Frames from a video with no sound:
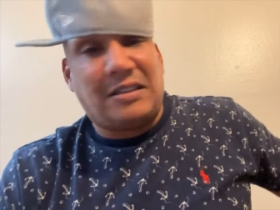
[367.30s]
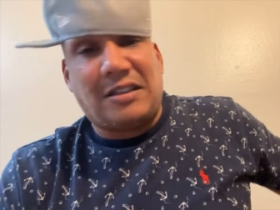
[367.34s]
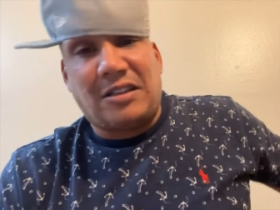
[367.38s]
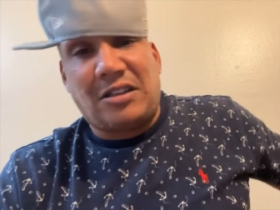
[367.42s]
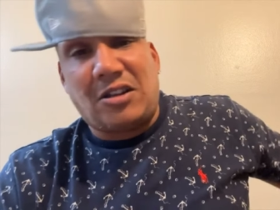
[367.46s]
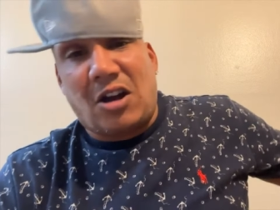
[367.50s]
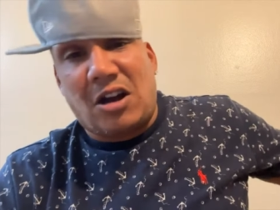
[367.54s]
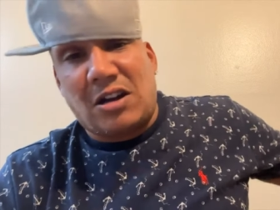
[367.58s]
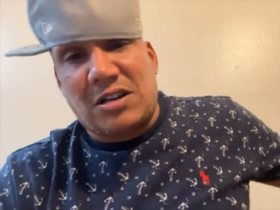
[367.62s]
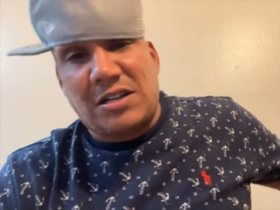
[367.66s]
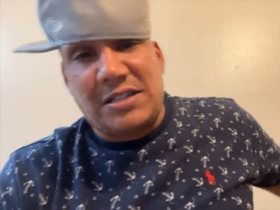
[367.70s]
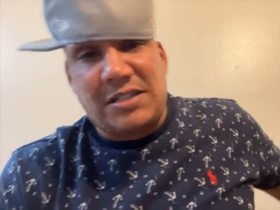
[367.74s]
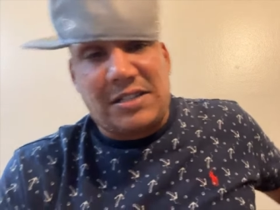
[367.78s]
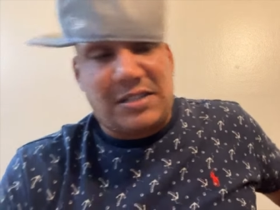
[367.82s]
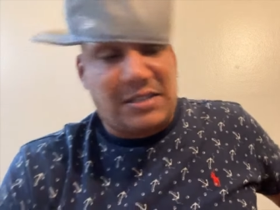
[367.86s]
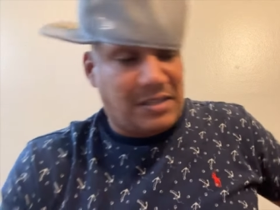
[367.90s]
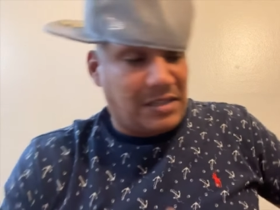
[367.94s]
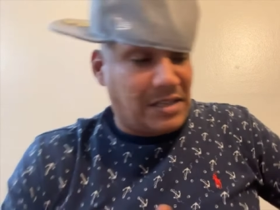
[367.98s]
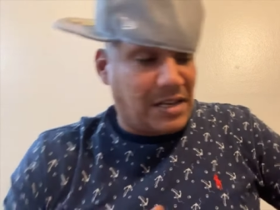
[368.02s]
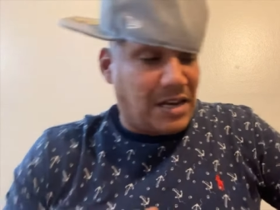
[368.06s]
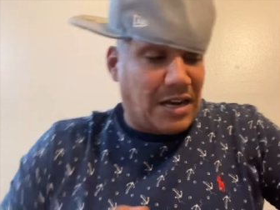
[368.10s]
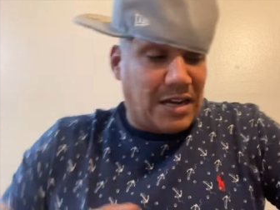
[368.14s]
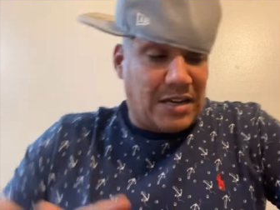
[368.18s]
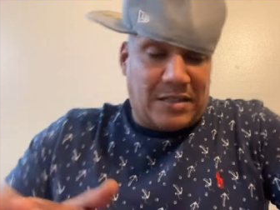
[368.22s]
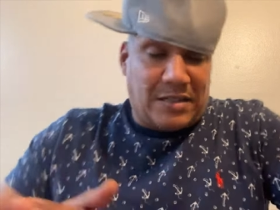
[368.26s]
the darkness,
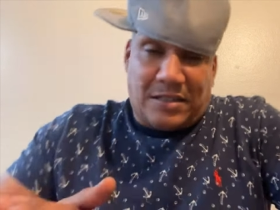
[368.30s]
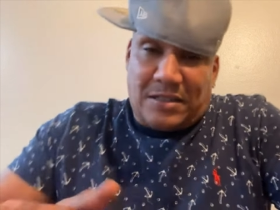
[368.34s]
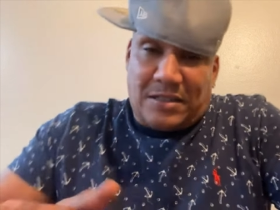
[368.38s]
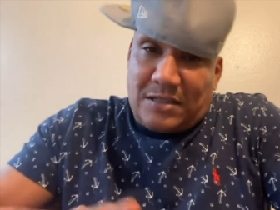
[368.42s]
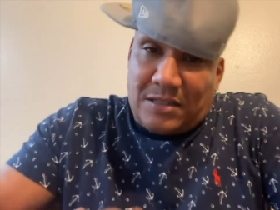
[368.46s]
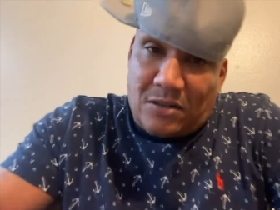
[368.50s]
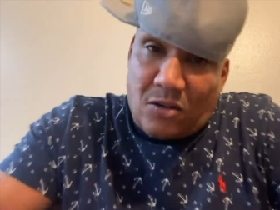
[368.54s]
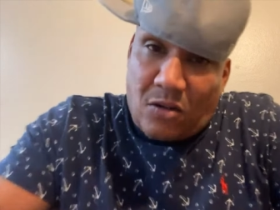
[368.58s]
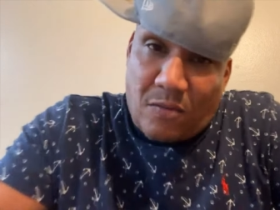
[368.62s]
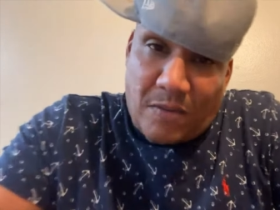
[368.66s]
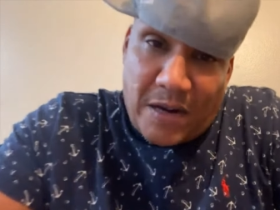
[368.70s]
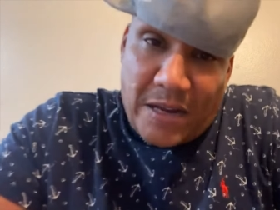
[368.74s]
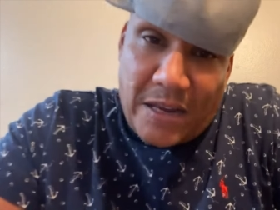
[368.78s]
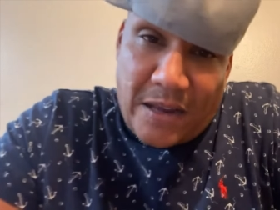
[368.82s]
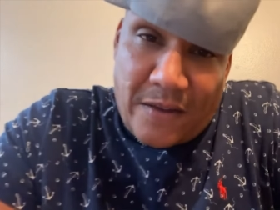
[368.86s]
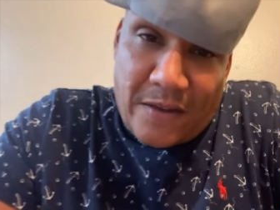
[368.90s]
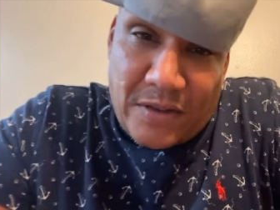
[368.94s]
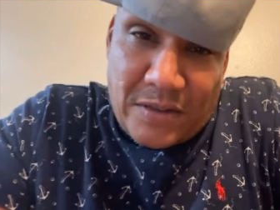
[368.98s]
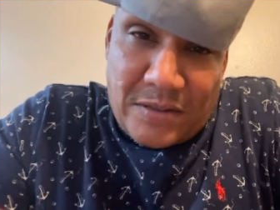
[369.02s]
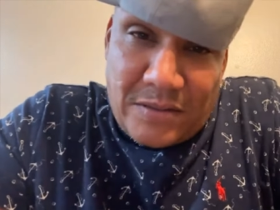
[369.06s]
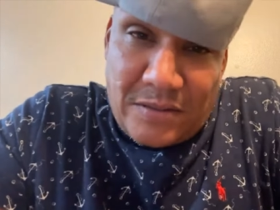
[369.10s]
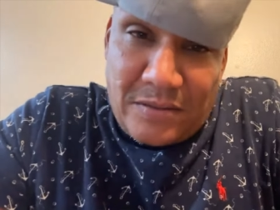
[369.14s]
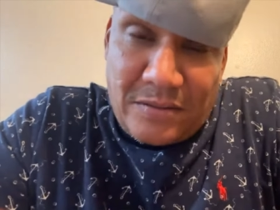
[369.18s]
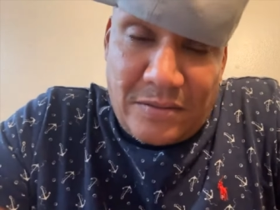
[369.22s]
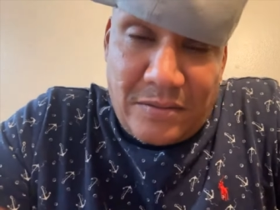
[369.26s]
nah, nobody
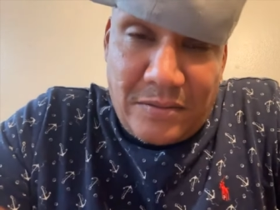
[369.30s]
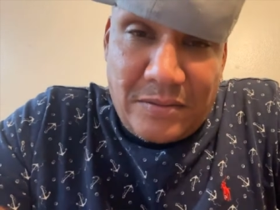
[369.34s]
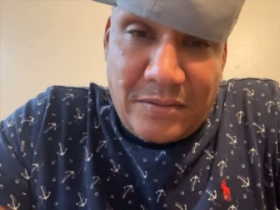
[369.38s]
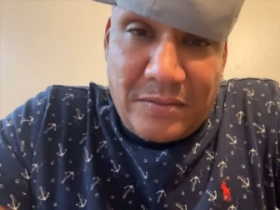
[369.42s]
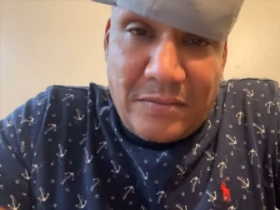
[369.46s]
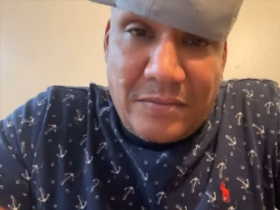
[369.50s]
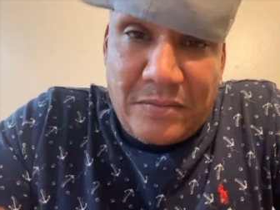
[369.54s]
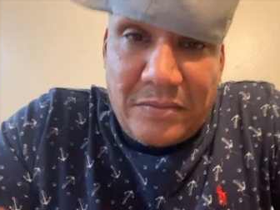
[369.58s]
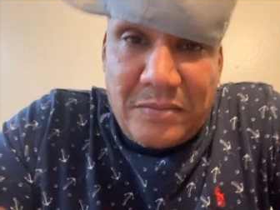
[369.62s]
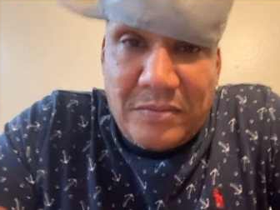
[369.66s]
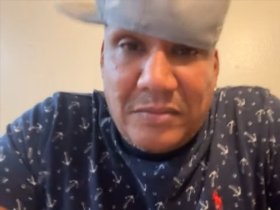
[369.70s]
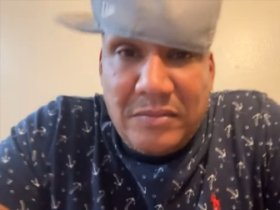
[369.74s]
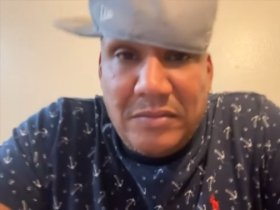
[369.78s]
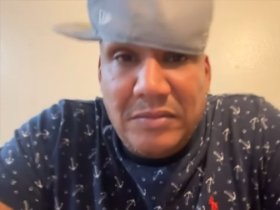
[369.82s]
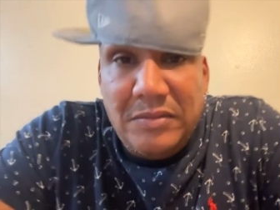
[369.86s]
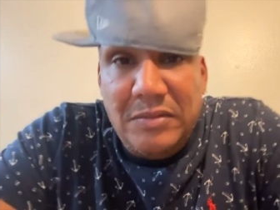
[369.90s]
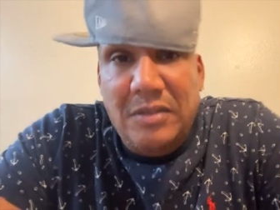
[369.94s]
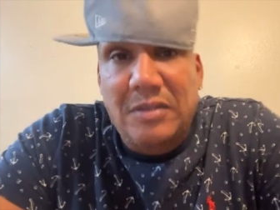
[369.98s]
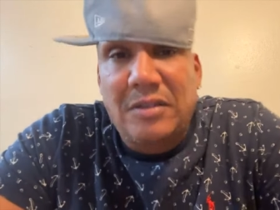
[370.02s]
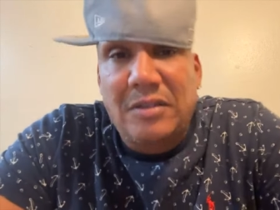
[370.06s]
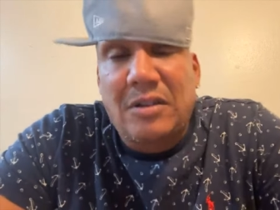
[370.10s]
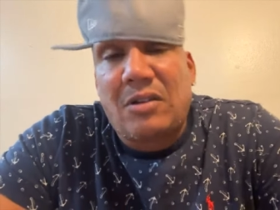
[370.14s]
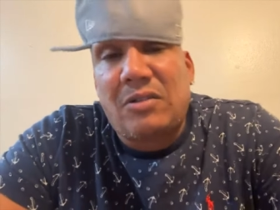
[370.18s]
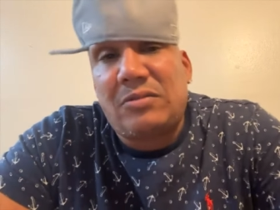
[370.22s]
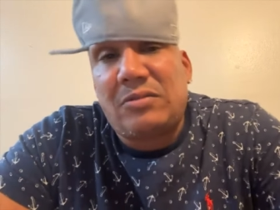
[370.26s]
ever
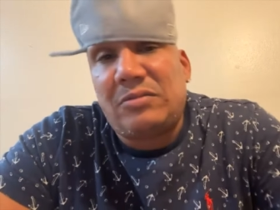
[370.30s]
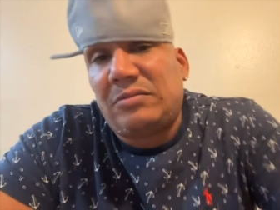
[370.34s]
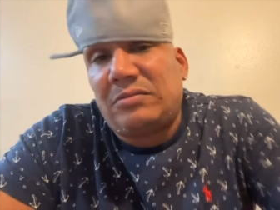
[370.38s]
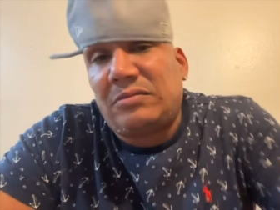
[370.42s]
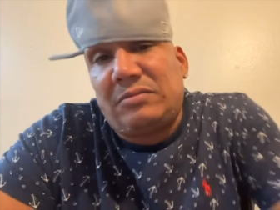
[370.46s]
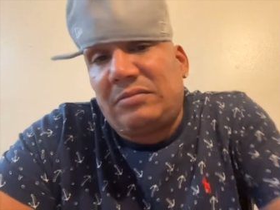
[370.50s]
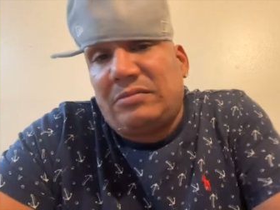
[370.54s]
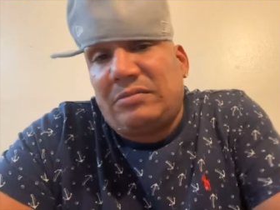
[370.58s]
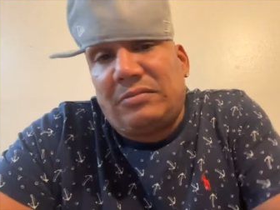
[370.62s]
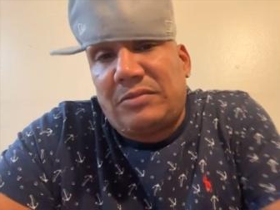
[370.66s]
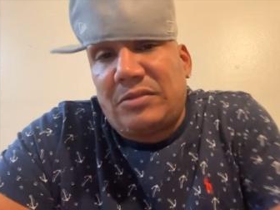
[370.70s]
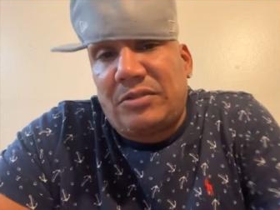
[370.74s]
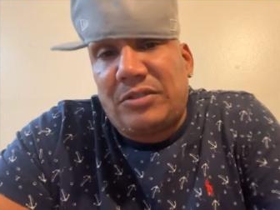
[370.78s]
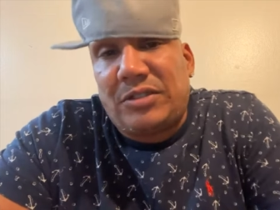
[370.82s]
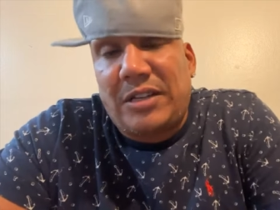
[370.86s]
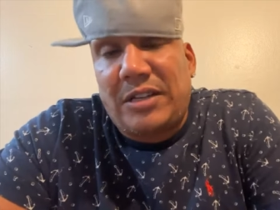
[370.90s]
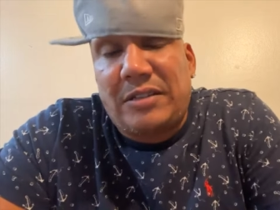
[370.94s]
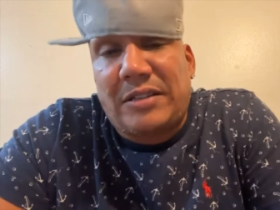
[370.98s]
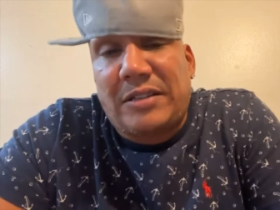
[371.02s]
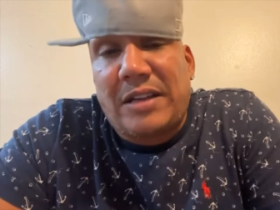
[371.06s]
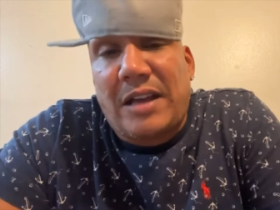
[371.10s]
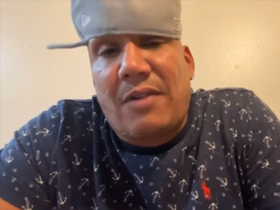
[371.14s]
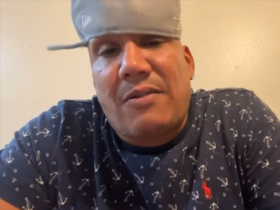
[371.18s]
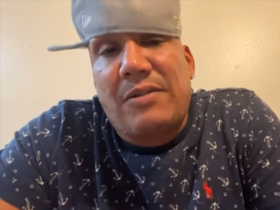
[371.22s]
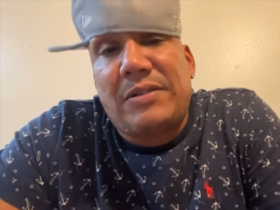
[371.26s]
know who
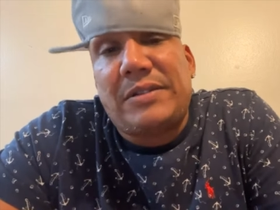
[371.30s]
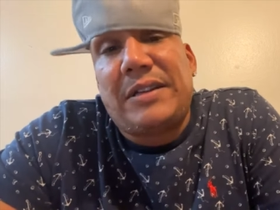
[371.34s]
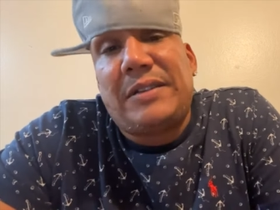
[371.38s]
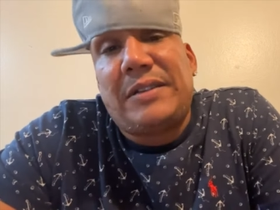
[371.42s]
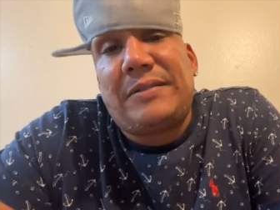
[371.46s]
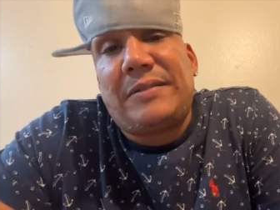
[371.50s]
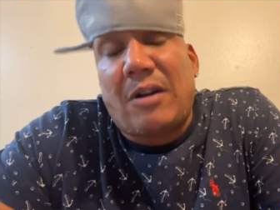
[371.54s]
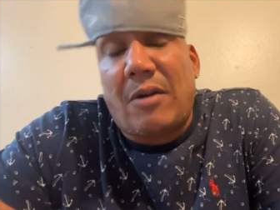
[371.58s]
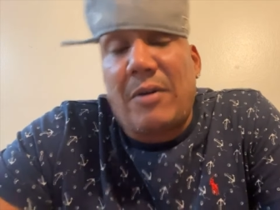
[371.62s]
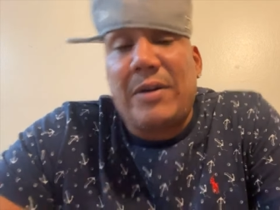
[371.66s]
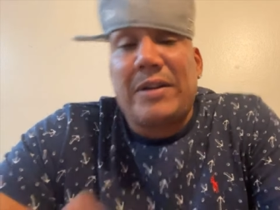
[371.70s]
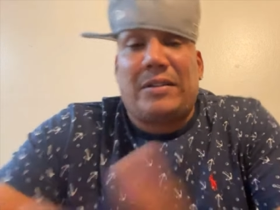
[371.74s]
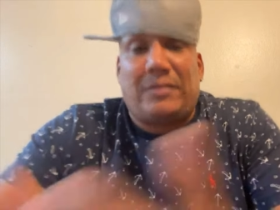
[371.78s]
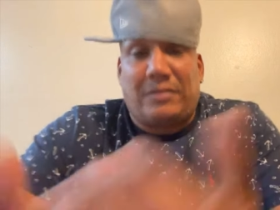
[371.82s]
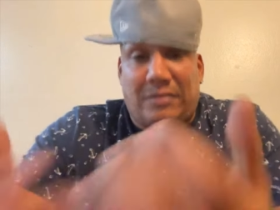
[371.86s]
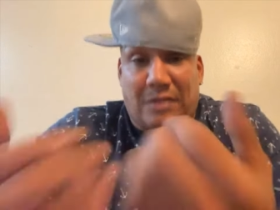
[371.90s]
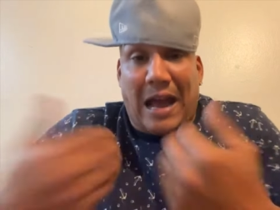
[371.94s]
did that one.